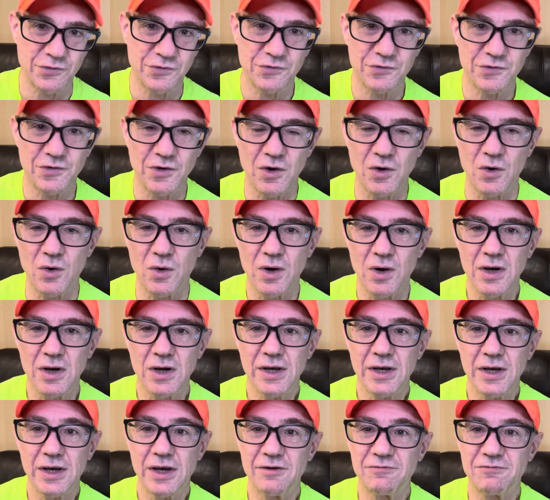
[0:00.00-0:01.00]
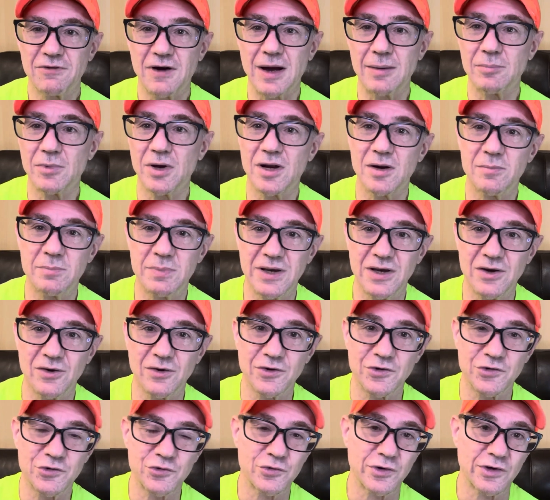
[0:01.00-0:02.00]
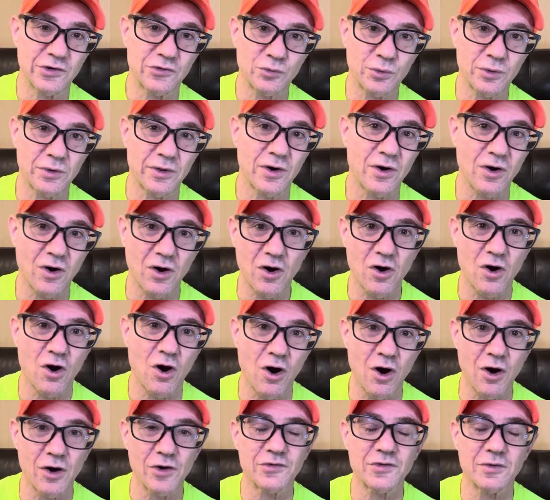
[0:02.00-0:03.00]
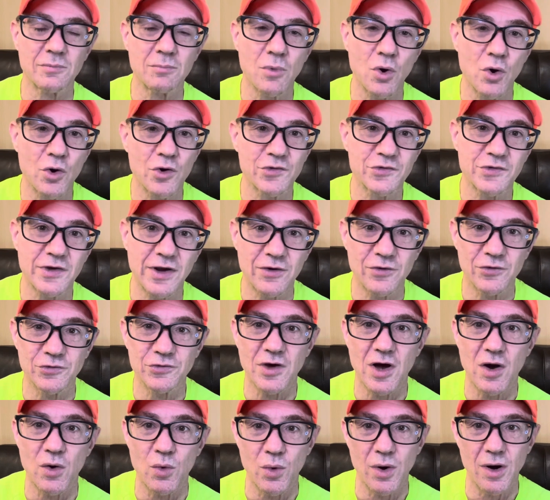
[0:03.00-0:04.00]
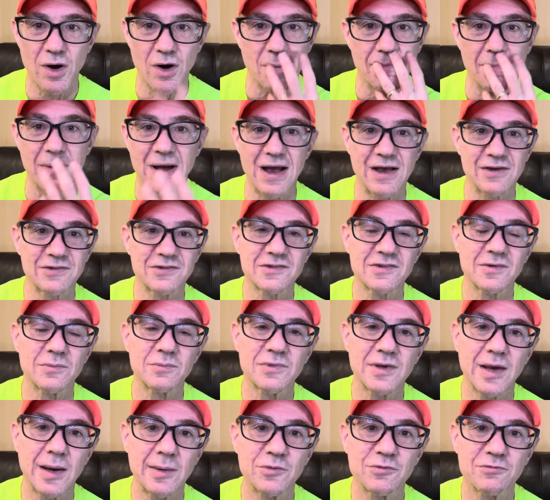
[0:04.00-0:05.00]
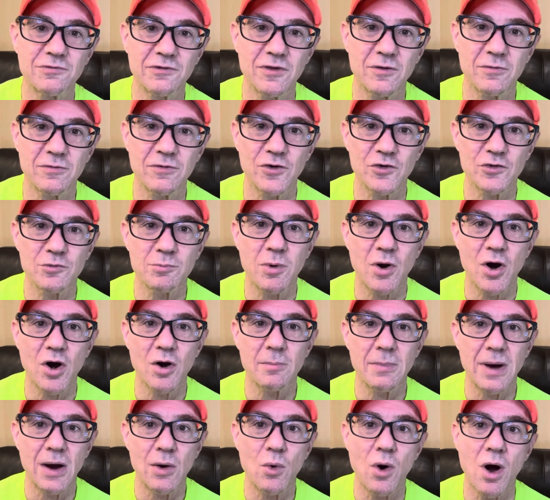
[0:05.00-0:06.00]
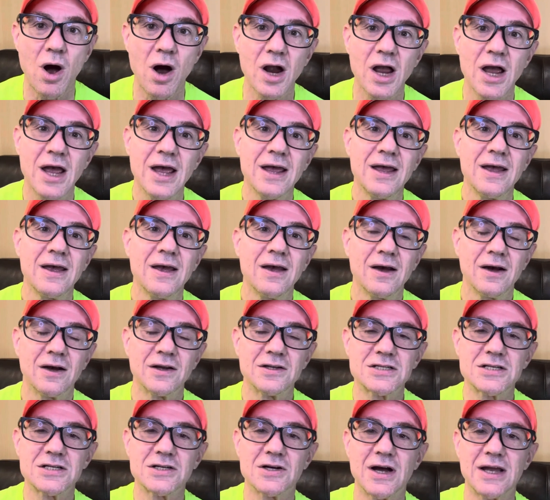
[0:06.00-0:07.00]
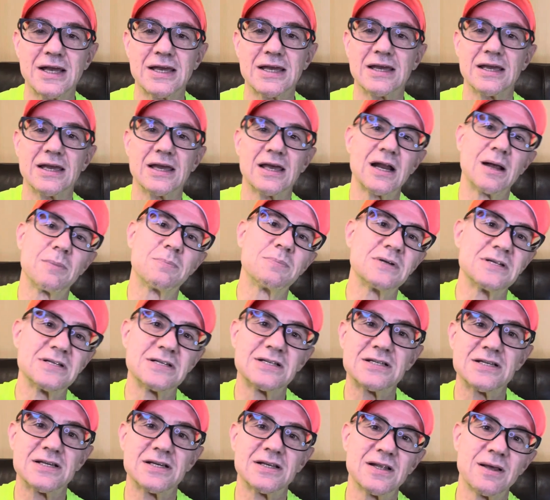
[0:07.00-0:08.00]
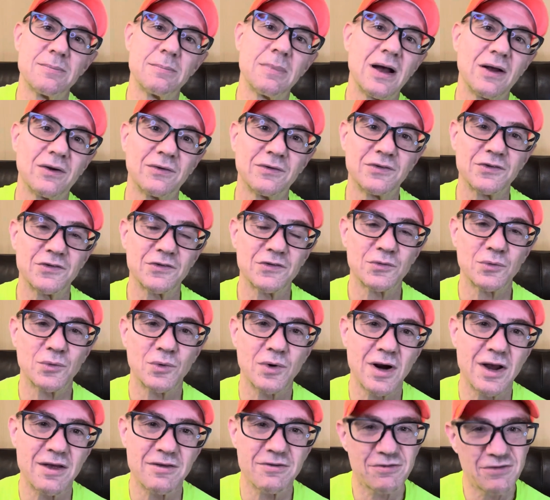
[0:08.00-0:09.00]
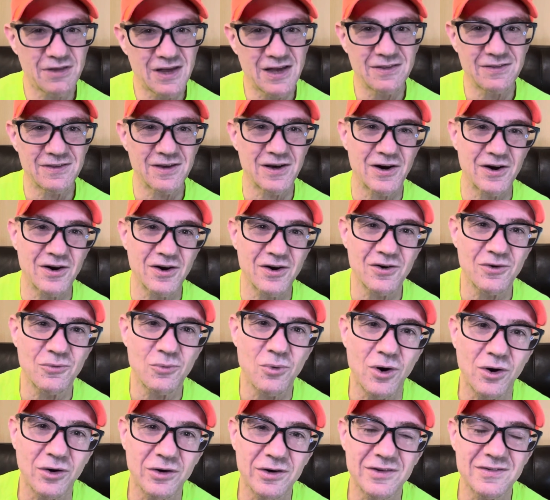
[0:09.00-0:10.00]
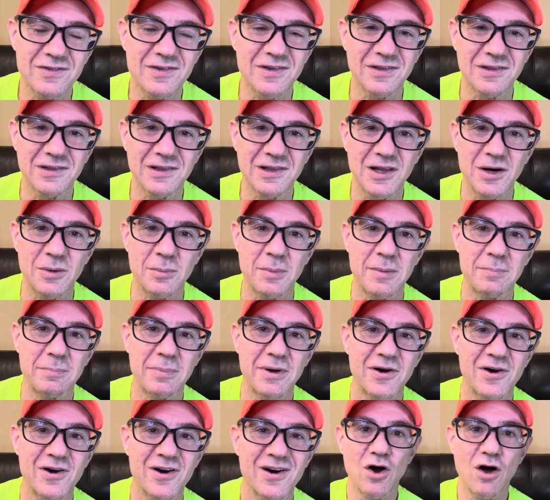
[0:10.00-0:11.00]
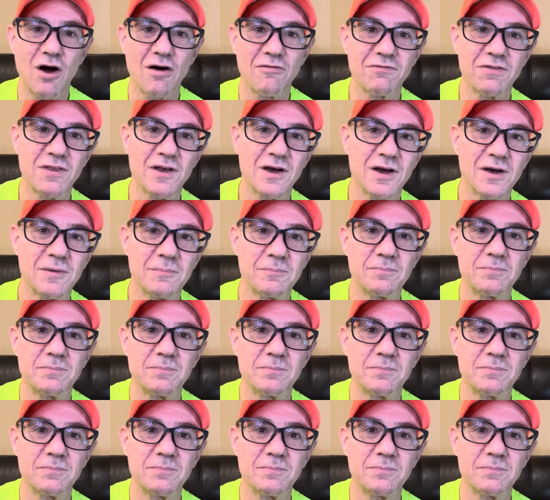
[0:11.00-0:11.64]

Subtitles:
So if I'm going to be on the streets where there are cars and motorcycles, I'll wear a mask sometimes for the first part of my walk until I can get up into the mountains where I think the air quality is a little bit better off the